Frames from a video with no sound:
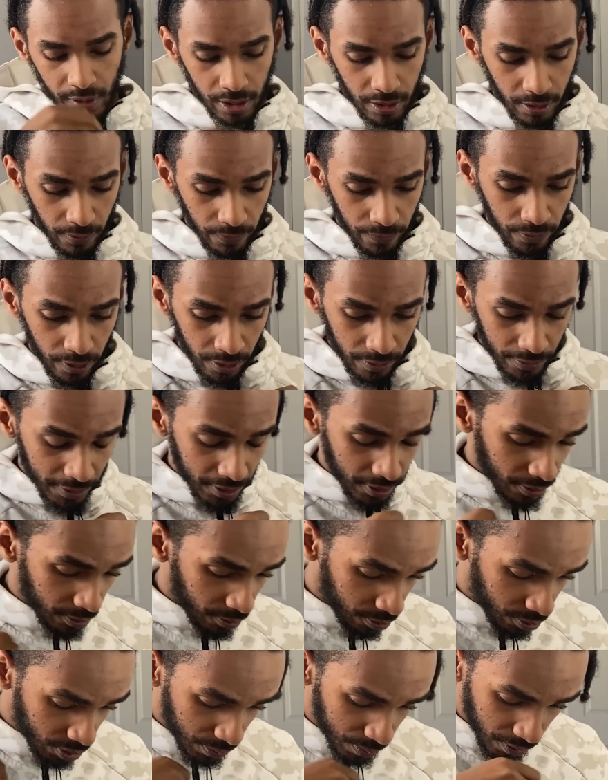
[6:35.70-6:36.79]
The fuck was
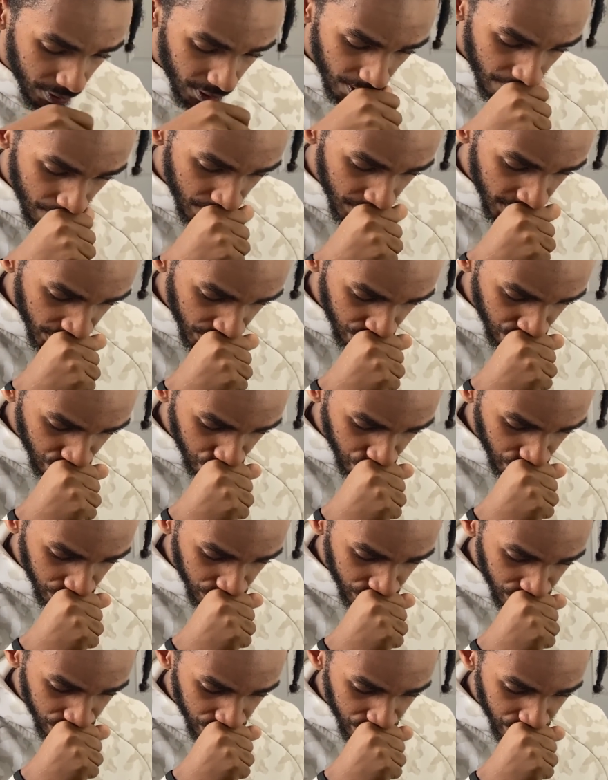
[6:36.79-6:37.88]
on this, bro? Man.
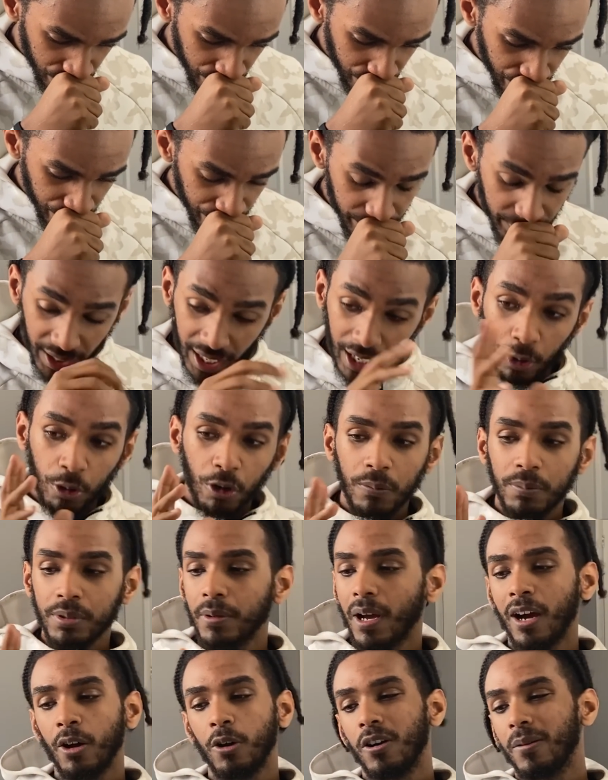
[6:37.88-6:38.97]
I
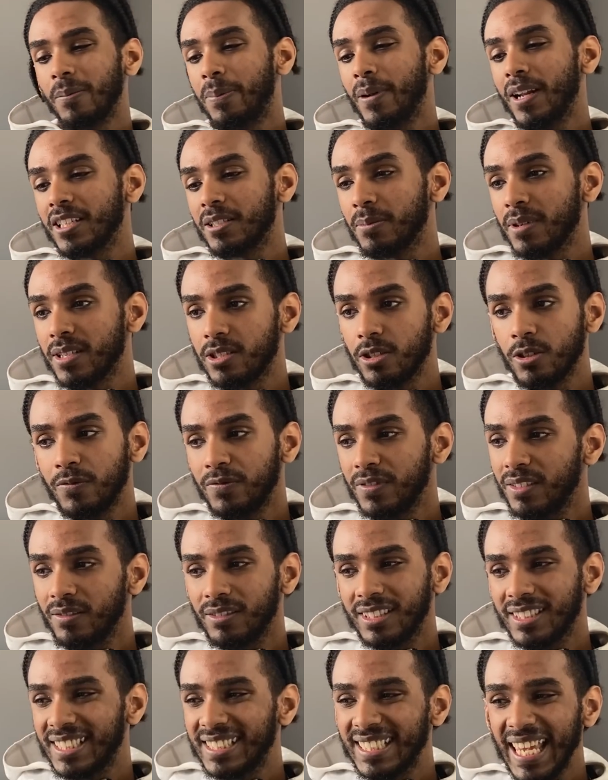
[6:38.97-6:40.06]
gotta bless myself.
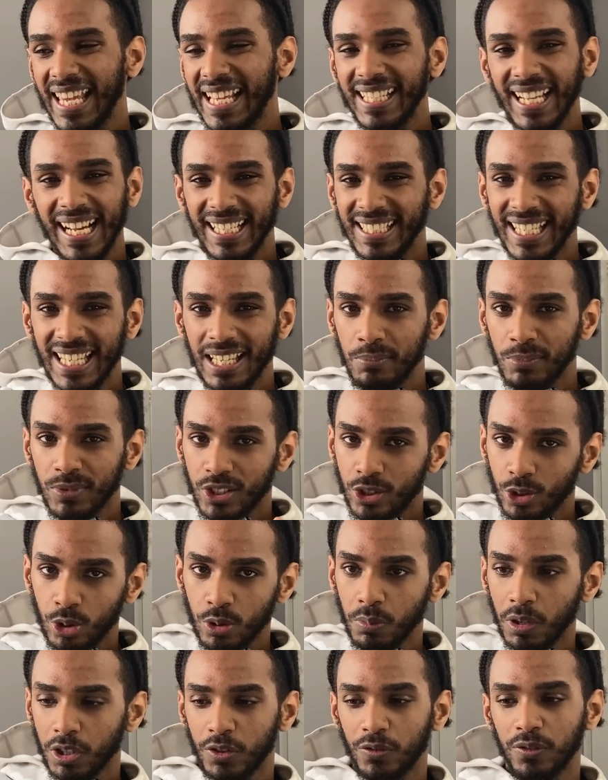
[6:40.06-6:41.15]
Saying that name is
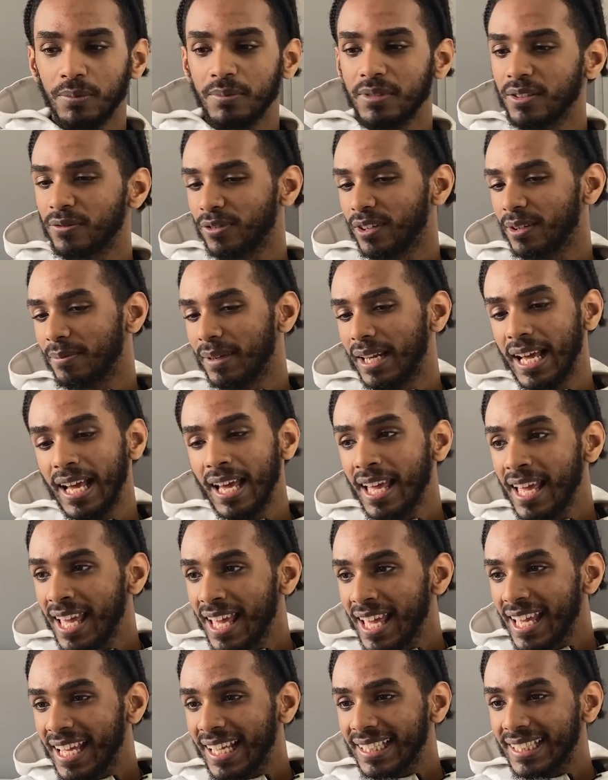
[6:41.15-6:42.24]
too much for me, fam. Like,
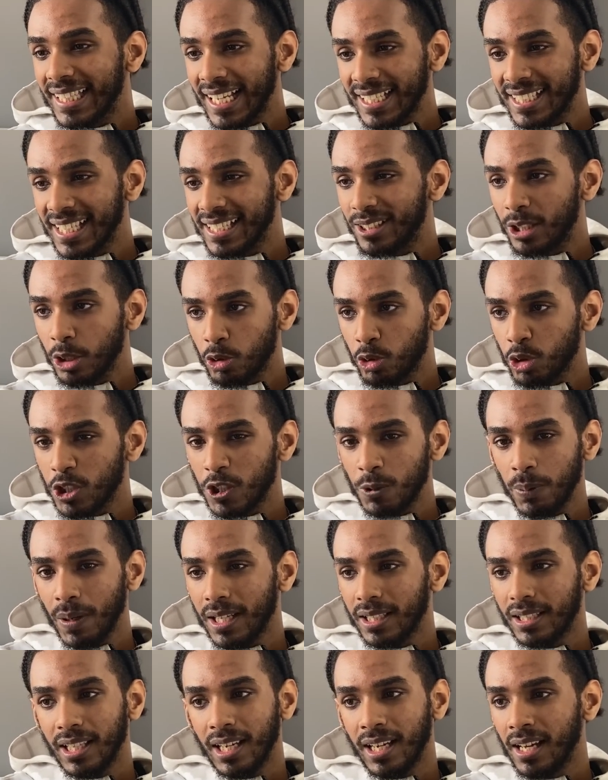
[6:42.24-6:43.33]
that's a
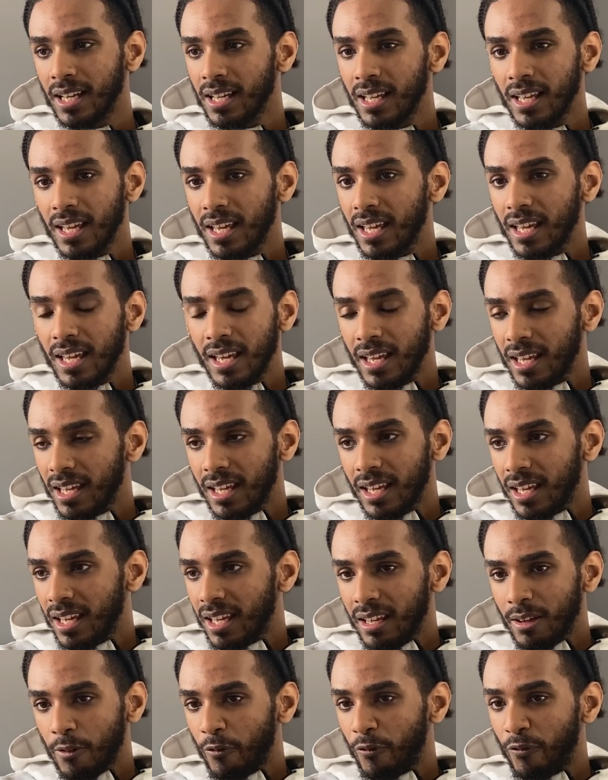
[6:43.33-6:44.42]
disrespect that.
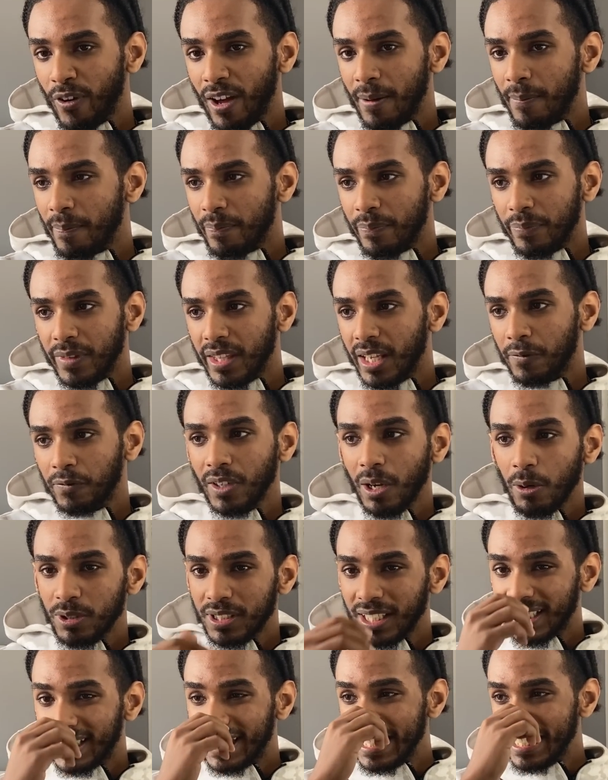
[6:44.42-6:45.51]
Fam, if that
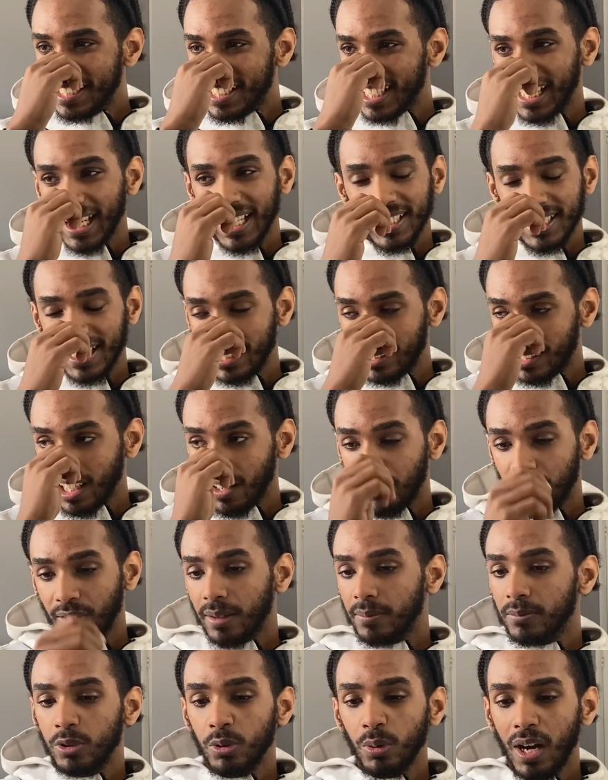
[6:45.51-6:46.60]
was a geezer that said that,
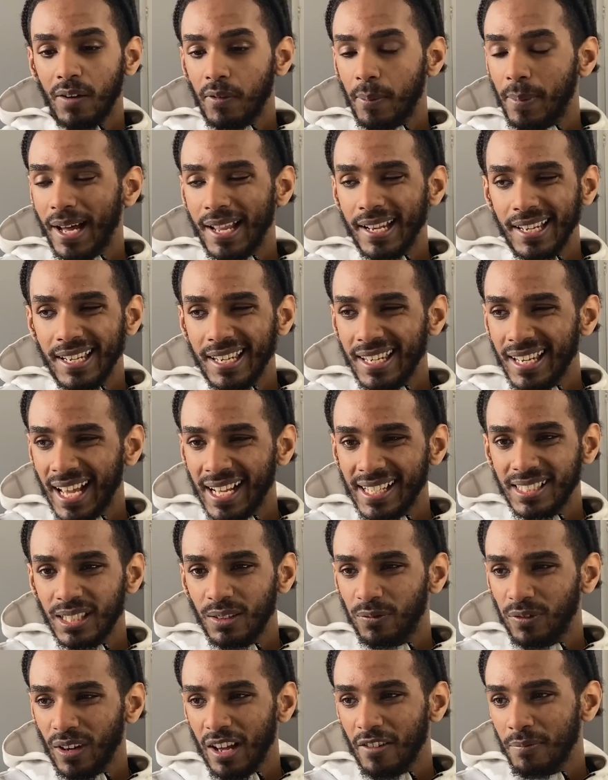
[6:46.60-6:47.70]
fam, you have about
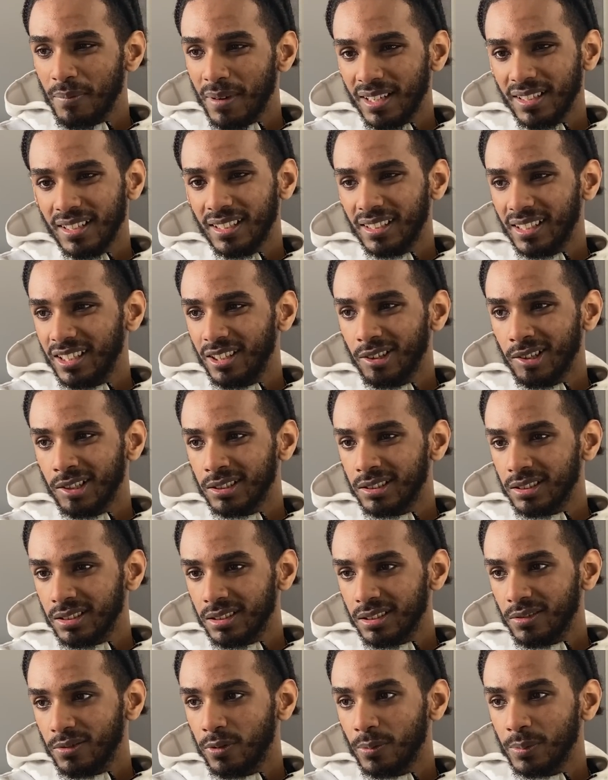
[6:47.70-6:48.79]
95 men in the yard
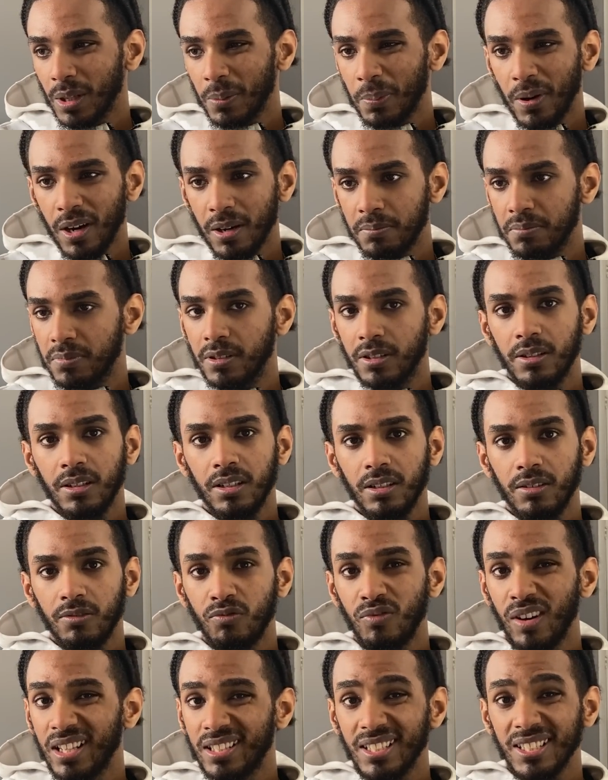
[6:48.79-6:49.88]
from the pub,
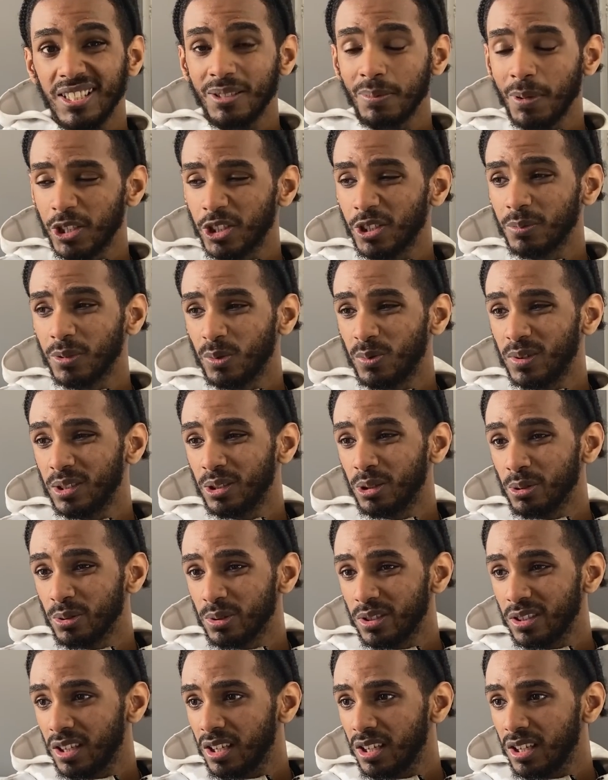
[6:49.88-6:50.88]
ready to smash up the windows.